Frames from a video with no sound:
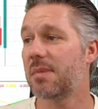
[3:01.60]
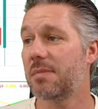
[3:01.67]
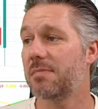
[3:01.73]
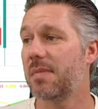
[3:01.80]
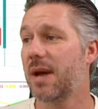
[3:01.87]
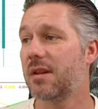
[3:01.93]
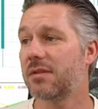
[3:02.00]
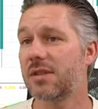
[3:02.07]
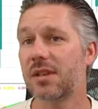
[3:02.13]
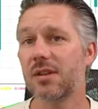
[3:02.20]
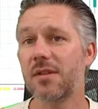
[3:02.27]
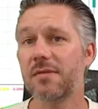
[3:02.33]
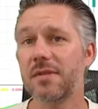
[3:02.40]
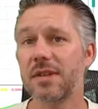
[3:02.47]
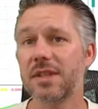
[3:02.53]
it's been bouncing
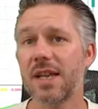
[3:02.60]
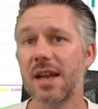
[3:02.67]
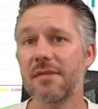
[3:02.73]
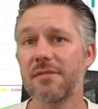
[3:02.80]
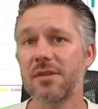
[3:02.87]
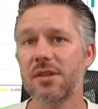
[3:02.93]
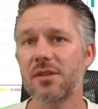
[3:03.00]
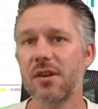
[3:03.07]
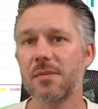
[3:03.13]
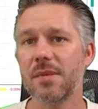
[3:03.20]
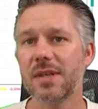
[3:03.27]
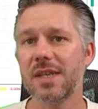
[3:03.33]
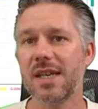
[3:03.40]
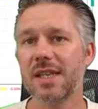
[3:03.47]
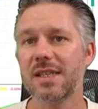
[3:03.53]
off this every time
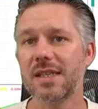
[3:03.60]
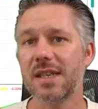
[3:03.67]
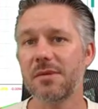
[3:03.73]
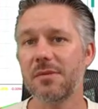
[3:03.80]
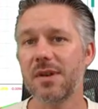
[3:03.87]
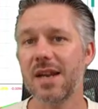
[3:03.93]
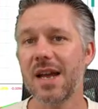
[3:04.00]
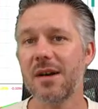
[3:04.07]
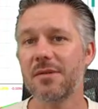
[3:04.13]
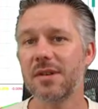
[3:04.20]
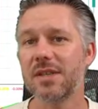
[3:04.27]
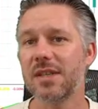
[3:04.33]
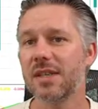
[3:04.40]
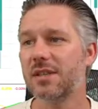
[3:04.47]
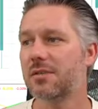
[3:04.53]
it's hit it. We're now in
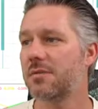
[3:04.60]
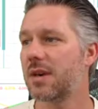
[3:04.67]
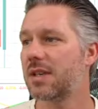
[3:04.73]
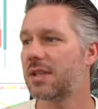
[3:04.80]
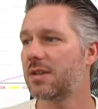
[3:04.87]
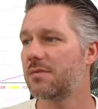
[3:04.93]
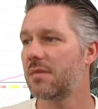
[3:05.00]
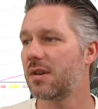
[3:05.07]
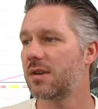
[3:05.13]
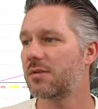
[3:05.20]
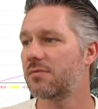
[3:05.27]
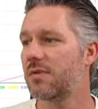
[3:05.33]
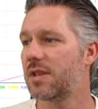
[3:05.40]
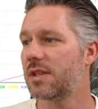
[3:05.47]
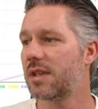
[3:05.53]
a situation where
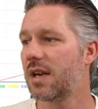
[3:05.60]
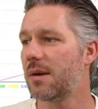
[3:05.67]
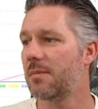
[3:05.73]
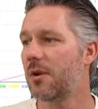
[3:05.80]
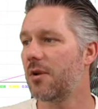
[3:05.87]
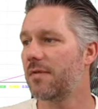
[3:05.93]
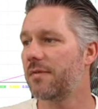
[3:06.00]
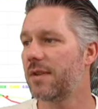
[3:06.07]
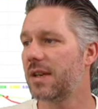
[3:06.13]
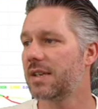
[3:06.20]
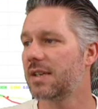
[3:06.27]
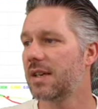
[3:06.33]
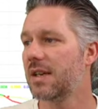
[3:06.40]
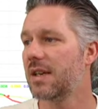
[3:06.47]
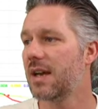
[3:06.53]
it's risen up off
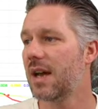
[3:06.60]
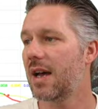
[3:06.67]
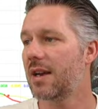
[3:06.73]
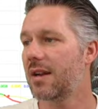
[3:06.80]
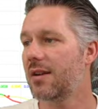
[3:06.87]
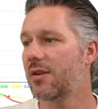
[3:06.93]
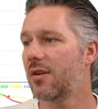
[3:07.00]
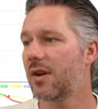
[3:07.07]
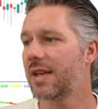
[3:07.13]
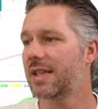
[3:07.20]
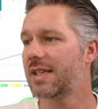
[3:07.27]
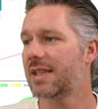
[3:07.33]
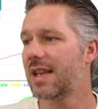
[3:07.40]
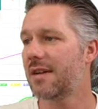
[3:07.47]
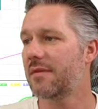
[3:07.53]
this, and at
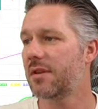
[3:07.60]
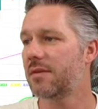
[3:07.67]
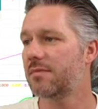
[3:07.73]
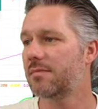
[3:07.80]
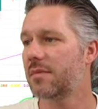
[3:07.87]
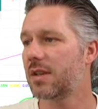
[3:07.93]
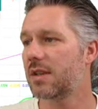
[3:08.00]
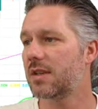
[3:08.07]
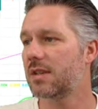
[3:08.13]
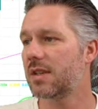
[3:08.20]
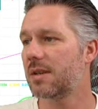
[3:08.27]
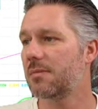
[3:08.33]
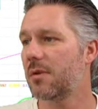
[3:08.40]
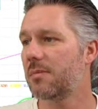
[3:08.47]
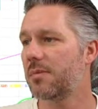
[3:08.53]
9.7, you can
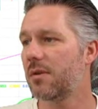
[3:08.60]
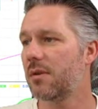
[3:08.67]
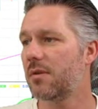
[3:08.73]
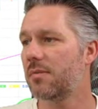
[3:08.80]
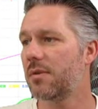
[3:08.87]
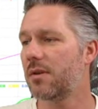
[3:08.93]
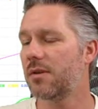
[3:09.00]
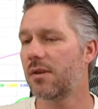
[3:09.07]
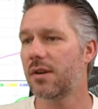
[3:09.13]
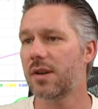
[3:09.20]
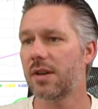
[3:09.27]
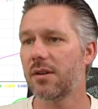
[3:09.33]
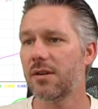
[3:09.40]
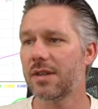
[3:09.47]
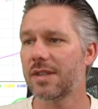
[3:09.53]
see my bright blue line
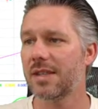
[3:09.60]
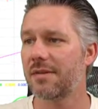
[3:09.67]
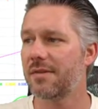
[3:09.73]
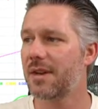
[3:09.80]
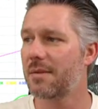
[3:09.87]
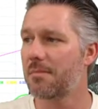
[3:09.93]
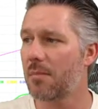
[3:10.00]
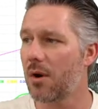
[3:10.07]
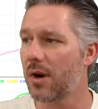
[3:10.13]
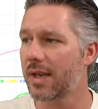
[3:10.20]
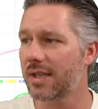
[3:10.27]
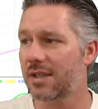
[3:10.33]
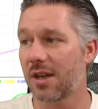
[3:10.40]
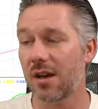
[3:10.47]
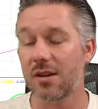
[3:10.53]
at 9.7. It
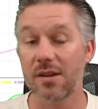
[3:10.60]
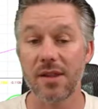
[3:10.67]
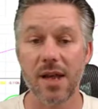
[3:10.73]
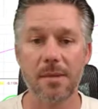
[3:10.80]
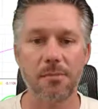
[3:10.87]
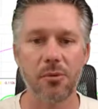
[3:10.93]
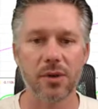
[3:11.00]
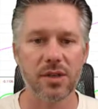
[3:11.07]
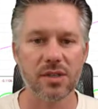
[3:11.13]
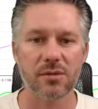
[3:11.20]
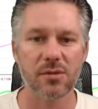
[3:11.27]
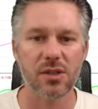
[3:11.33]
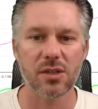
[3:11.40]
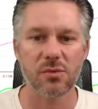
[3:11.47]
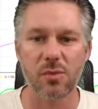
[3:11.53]
might turn at that point, so
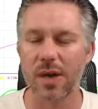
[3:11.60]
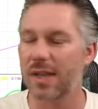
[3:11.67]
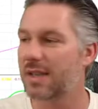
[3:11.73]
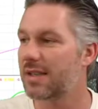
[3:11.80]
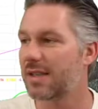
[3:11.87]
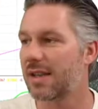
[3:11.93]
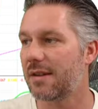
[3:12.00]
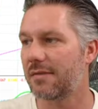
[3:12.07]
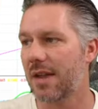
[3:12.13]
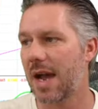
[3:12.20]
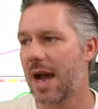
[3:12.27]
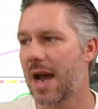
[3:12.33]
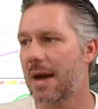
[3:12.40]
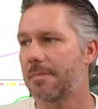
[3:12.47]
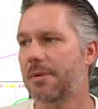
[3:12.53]
we'll just wait and see if
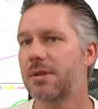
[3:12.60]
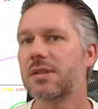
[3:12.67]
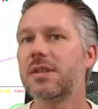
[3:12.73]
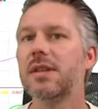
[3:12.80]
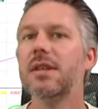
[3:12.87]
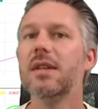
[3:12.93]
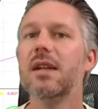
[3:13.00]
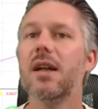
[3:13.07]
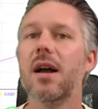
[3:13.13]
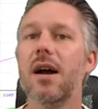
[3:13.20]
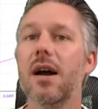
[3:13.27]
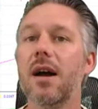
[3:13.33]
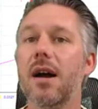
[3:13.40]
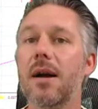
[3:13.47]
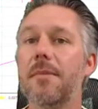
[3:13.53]
that happens.
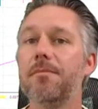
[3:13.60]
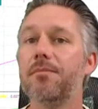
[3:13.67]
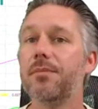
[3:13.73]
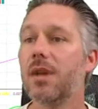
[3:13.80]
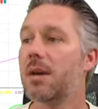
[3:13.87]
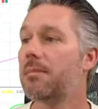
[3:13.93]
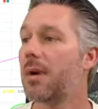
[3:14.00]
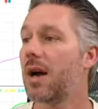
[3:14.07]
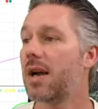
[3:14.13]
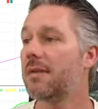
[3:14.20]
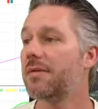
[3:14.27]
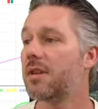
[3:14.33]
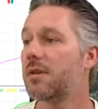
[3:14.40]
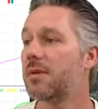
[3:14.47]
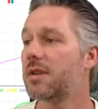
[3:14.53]
But
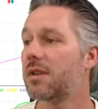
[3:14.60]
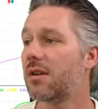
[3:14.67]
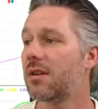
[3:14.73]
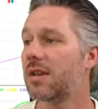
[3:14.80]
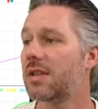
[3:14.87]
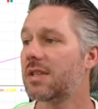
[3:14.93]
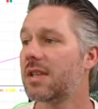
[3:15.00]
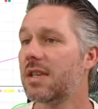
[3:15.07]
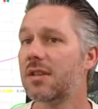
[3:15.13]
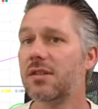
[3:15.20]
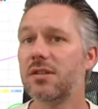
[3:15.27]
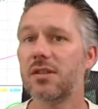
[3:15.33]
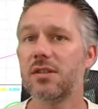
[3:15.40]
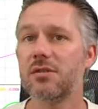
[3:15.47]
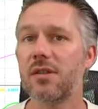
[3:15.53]
if the US dollar
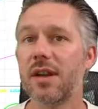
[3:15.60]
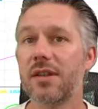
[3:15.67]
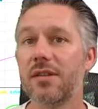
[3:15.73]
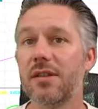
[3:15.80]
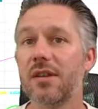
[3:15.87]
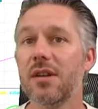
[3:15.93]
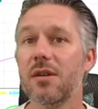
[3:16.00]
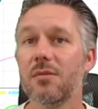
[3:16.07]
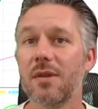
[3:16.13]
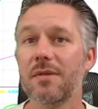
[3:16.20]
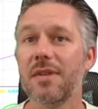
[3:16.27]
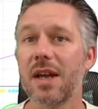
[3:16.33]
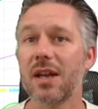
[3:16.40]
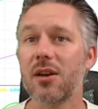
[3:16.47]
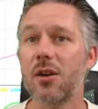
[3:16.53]
continues to strengthen, we've
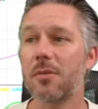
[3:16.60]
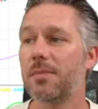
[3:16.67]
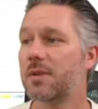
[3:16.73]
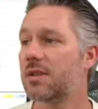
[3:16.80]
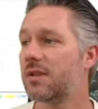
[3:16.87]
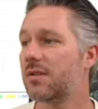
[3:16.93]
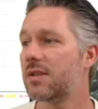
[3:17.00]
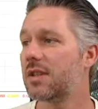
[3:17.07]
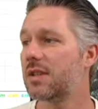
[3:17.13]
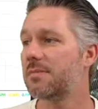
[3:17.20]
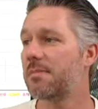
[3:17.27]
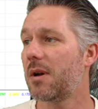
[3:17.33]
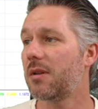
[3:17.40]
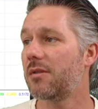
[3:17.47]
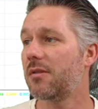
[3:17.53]
then got opportunities
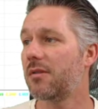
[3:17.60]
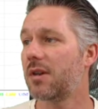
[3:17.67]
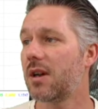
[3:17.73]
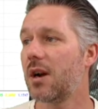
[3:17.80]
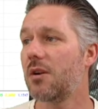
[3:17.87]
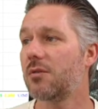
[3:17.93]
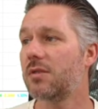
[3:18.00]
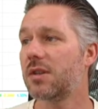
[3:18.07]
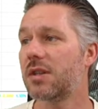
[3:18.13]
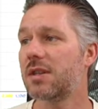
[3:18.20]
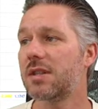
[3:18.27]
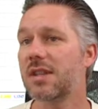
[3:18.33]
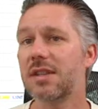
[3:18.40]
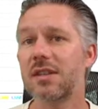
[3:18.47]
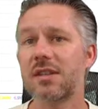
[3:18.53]
both on gold. You can
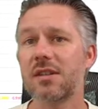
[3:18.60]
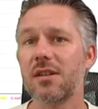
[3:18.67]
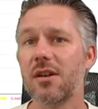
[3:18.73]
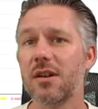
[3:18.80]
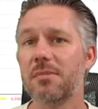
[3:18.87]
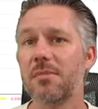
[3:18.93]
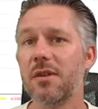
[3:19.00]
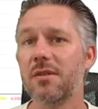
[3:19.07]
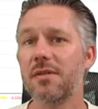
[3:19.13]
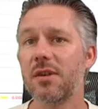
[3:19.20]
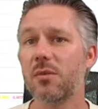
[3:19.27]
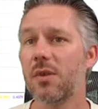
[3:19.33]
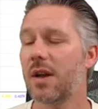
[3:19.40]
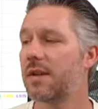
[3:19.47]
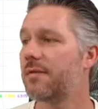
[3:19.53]
see this started moving
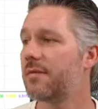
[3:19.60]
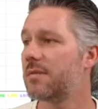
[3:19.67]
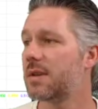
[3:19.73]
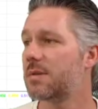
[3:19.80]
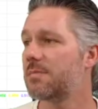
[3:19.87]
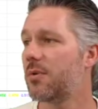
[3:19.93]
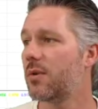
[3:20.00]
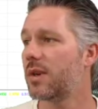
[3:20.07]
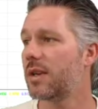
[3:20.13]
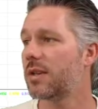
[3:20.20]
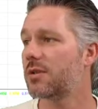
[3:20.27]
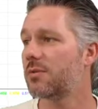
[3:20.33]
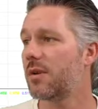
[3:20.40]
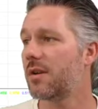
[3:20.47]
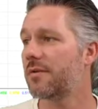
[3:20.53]
away from this point
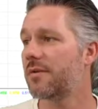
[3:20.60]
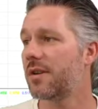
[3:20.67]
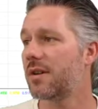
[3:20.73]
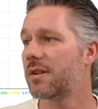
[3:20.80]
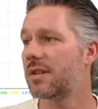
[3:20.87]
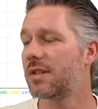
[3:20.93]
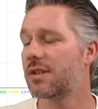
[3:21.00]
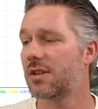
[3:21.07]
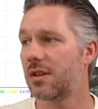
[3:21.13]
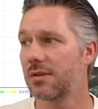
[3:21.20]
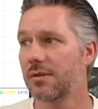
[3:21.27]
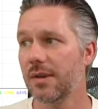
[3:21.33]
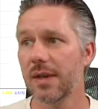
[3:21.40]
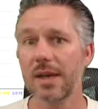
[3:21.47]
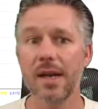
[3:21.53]
at
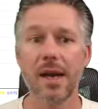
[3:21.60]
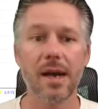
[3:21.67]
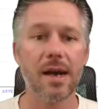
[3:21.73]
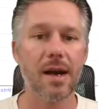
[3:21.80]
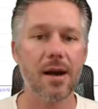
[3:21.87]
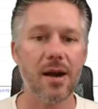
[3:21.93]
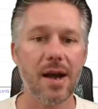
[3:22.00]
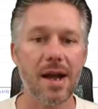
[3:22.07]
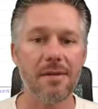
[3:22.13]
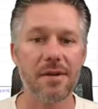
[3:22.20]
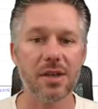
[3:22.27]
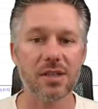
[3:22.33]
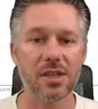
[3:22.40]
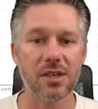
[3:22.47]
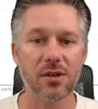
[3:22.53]
12.32. I have
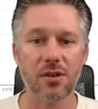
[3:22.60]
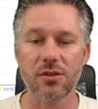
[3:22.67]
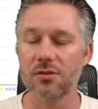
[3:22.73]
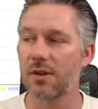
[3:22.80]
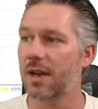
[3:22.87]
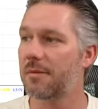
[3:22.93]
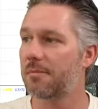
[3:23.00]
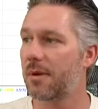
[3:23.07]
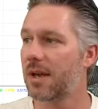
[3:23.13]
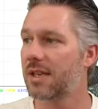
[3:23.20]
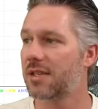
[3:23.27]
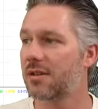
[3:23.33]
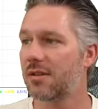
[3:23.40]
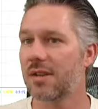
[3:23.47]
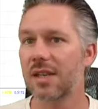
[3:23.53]
actually got a trade
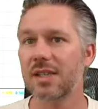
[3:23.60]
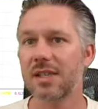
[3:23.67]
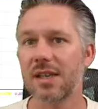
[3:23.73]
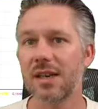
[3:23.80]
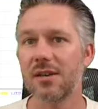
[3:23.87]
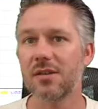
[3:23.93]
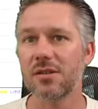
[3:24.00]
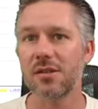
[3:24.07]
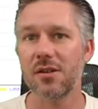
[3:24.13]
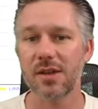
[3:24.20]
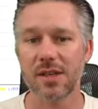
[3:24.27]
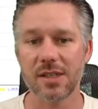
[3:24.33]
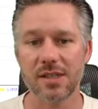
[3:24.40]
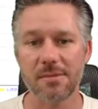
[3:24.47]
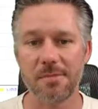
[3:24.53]
placed on this. It looks
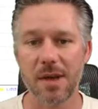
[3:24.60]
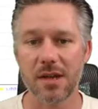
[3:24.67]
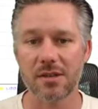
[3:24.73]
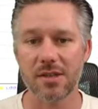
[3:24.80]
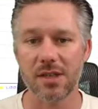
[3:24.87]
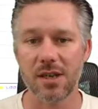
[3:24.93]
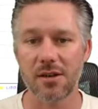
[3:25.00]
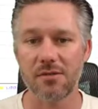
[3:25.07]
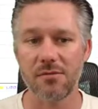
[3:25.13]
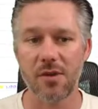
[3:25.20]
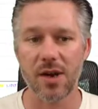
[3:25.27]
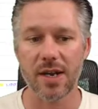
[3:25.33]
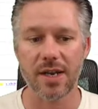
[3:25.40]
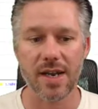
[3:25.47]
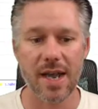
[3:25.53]
like it's about to go
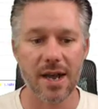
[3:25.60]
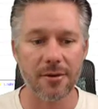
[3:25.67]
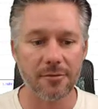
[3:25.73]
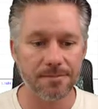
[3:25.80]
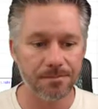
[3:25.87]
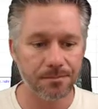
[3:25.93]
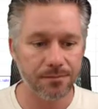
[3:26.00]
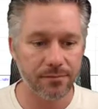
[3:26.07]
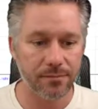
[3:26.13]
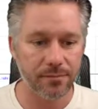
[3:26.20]
right now,